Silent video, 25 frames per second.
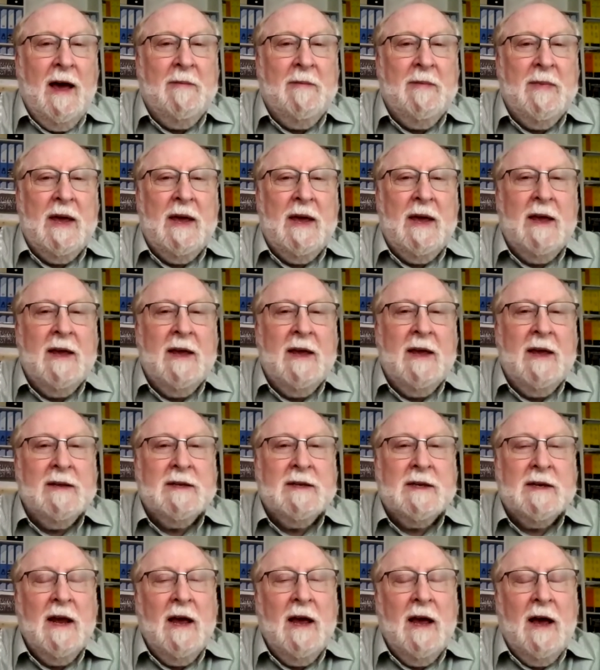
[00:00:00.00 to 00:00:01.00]

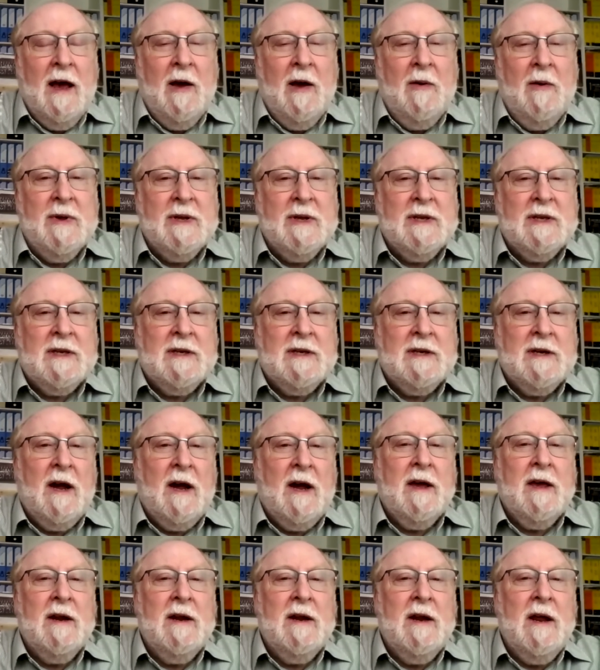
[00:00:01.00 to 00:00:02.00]
is
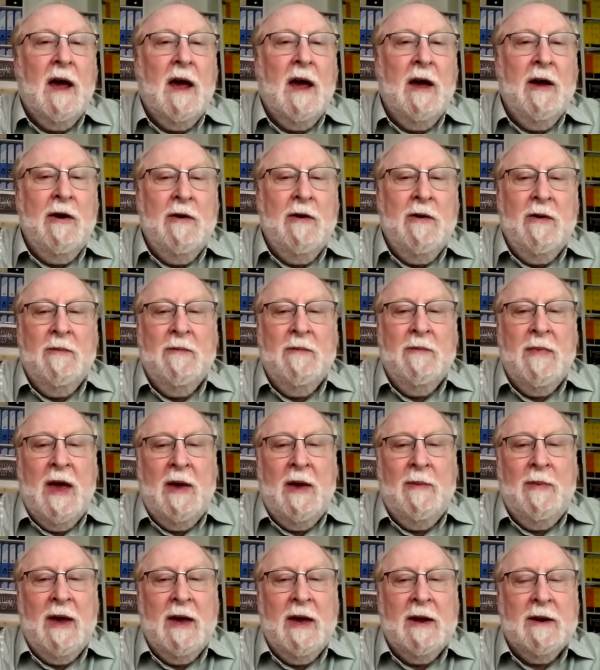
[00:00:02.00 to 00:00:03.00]
stuck at home,
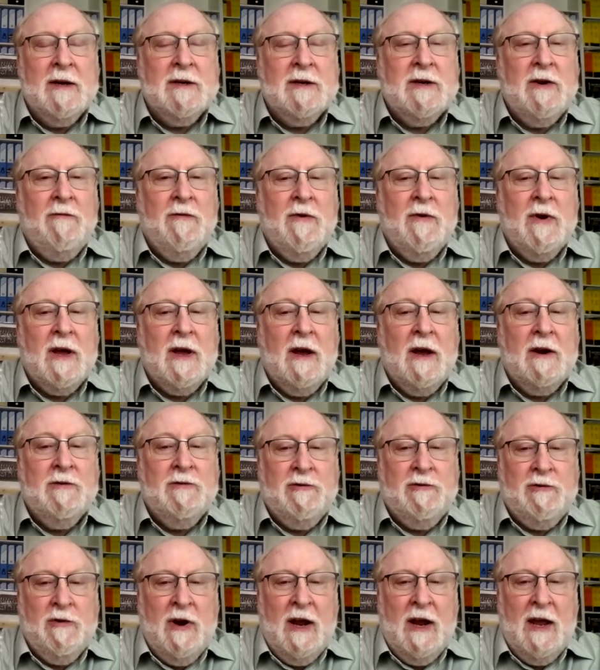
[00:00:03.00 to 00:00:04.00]
maybe in a different
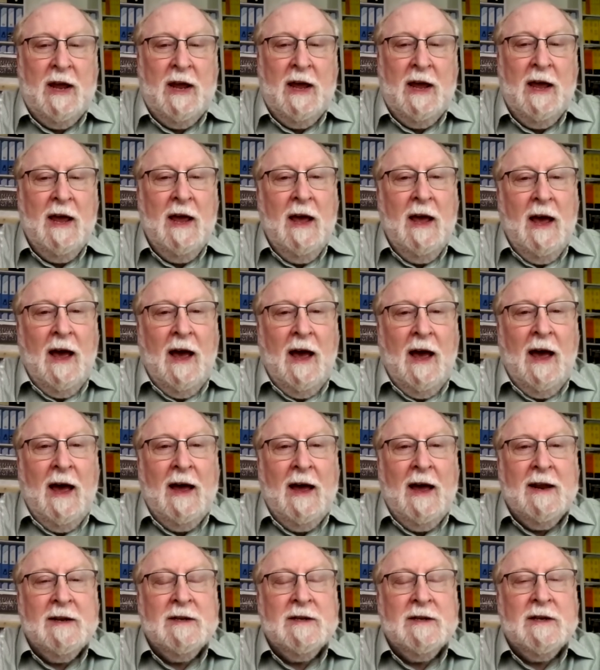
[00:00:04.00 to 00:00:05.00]
country,
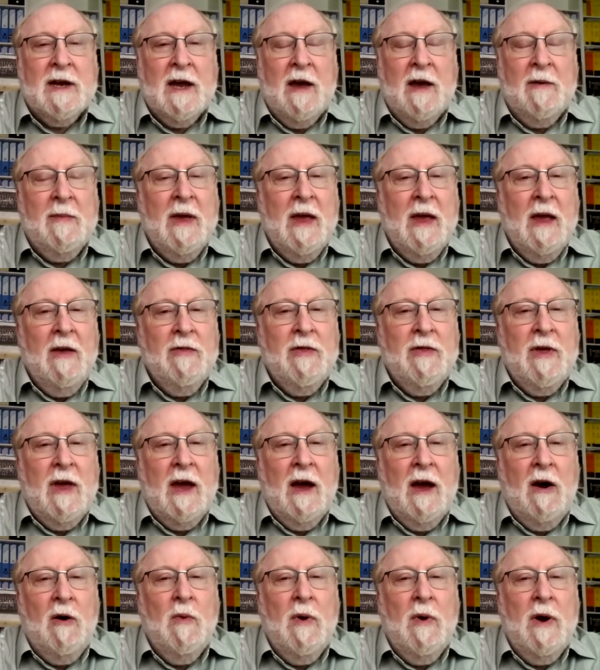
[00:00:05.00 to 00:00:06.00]
and they
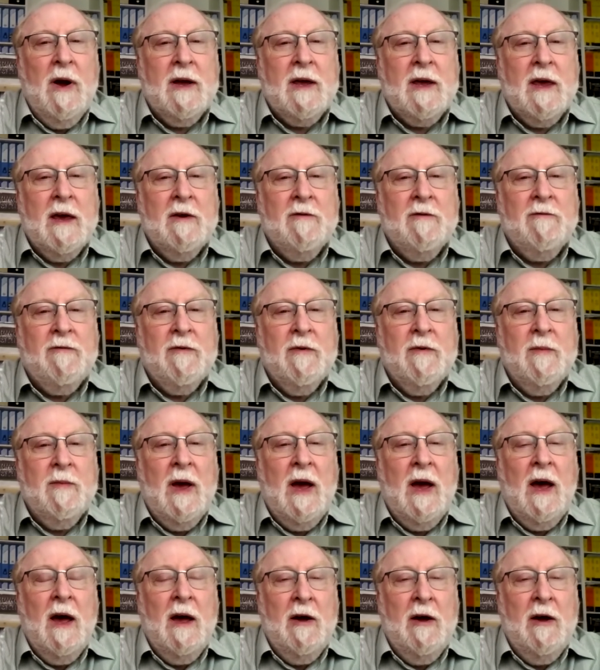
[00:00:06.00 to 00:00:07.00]
are working from
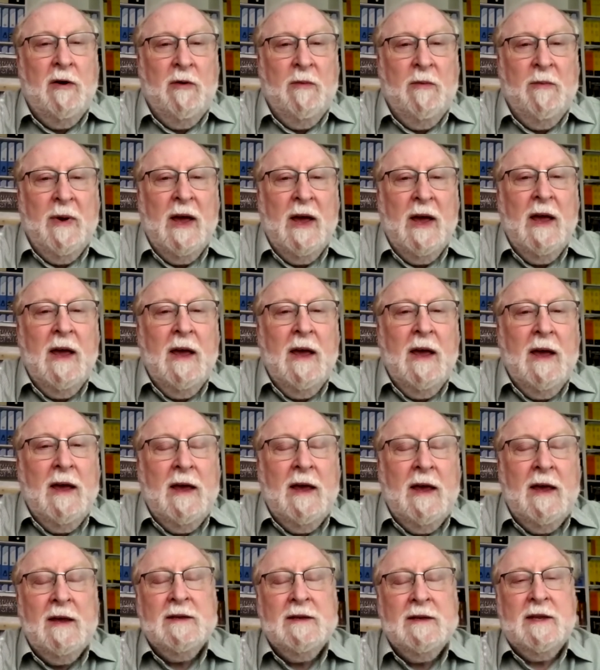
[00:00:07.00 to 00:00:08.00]
home,
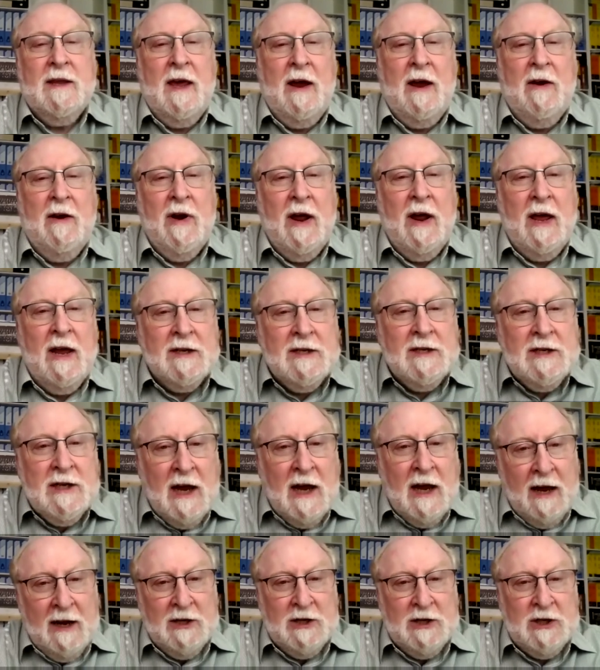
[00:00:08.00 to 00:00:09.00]
is there a
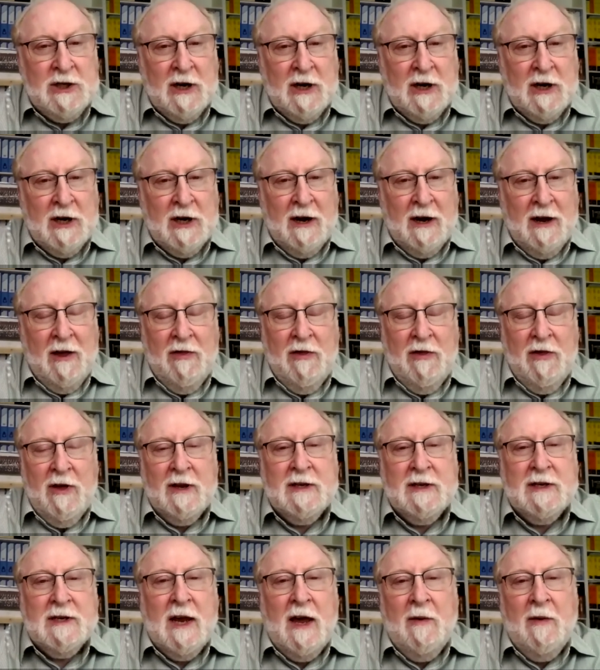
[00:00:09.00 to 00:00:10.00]
danger
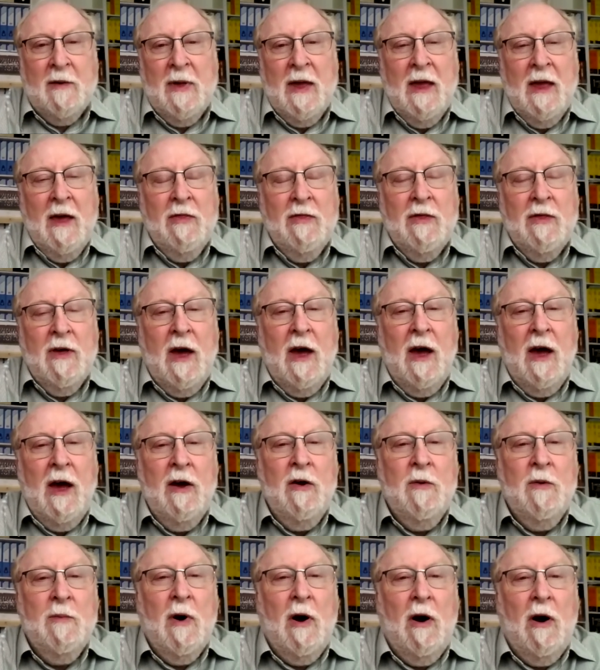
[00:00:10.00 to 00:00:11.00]
that the
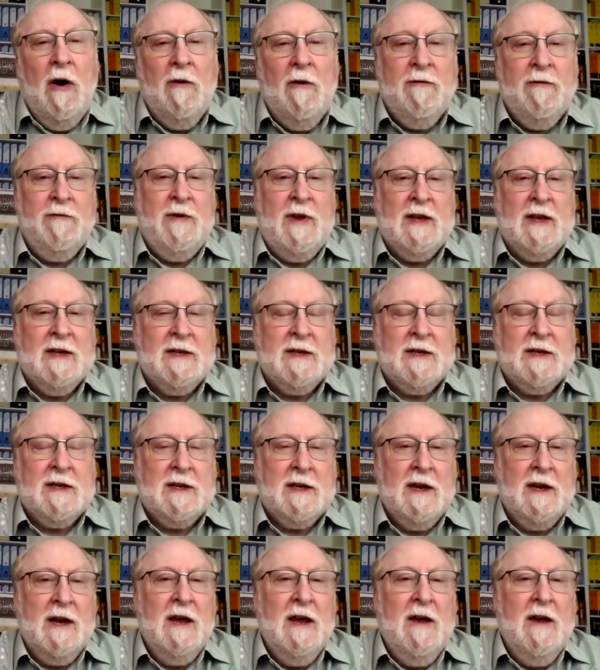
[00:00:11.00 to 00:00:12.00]
home
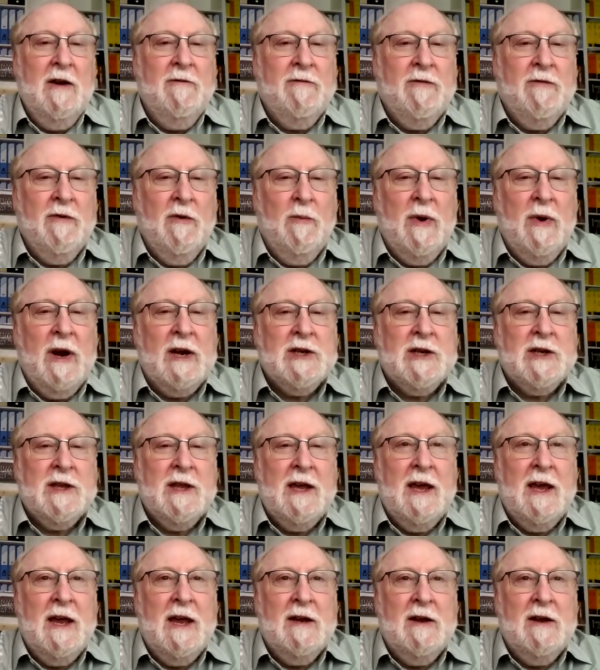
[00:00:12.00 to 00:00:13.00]
office from which
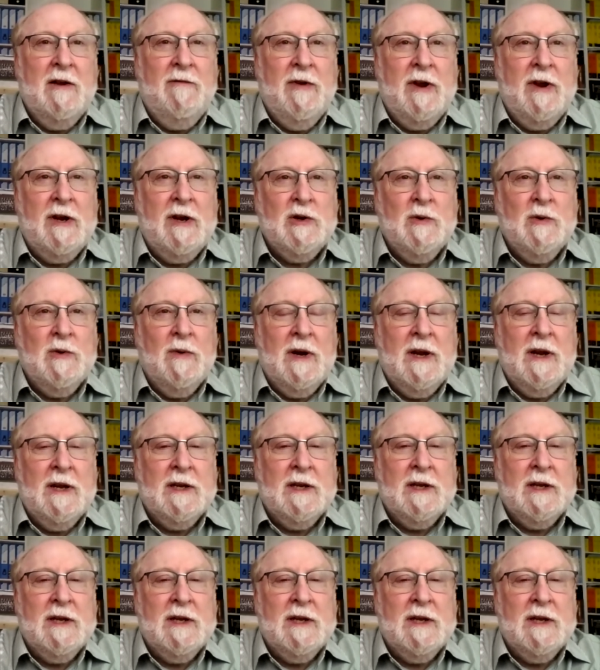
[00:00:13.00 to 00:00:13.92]
the individual